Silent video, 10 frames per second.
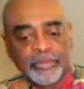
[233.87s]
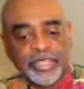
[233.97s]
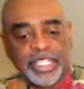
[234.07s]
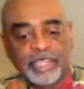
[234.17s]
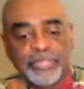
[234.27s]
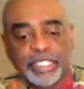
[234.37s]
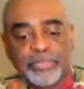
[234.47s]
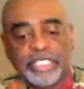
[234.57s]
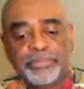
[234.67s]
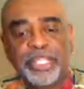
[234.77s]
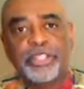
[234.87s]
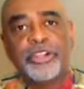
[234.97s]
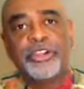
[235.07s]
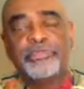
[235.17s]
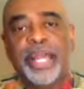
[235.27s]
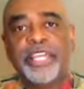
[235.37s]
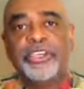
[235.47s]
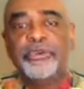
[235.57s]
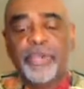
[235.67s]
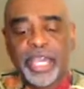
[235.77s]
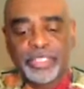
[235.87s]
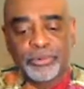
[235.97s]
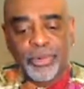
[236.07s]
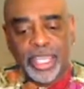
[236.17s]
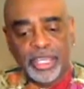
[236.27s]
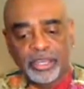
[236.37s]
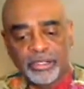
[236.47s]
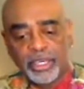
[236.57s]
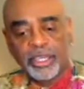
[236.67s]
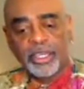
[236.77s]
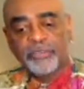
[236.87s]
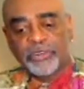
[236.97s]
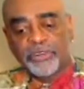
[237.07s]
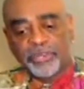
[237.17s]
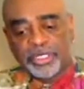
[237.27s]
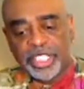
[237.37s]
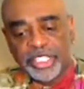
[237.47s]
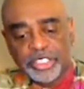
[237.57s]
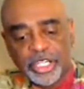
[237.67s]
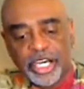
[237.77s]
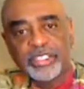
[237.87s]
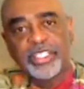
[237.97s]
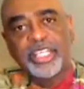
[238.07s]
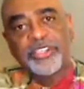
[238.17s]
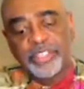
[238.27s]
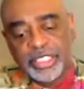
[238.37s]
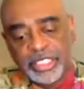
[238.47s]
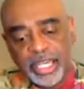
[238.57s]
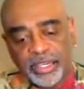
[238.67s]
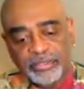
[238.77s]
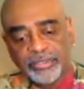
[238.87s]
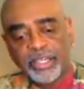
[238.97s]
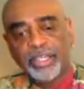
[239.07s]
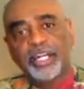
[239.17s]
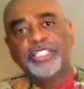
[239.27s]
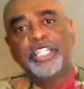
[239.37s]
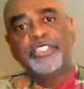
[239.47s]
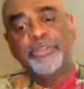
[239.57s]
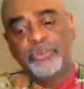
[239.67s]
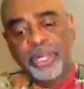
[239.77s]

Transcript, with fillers: Forgiveness must be learned by you as well, but from a teacher other than yourself, a teacher who